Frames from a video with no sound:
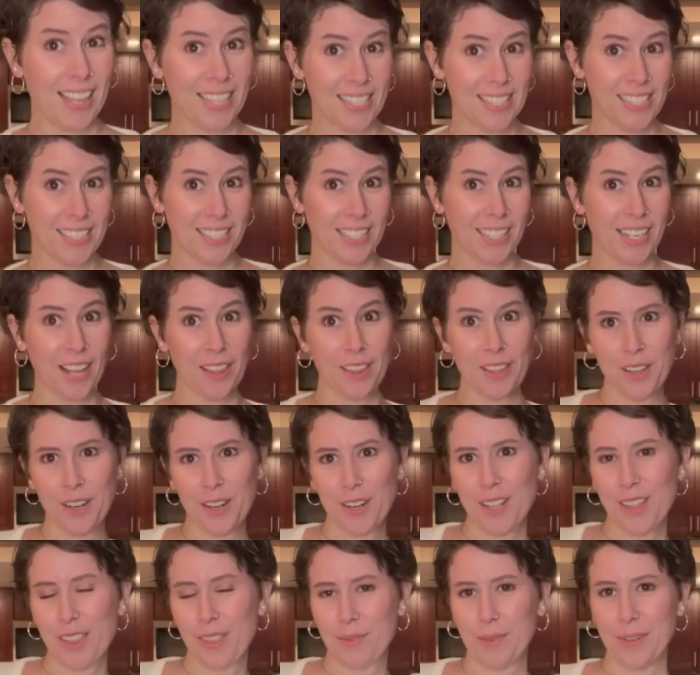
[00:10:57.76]
This is
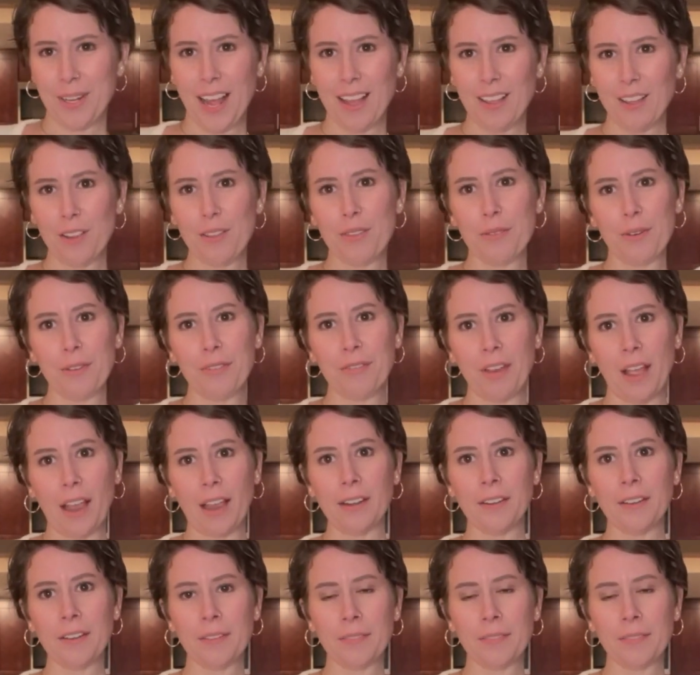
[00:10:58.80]
another $3 thrift find.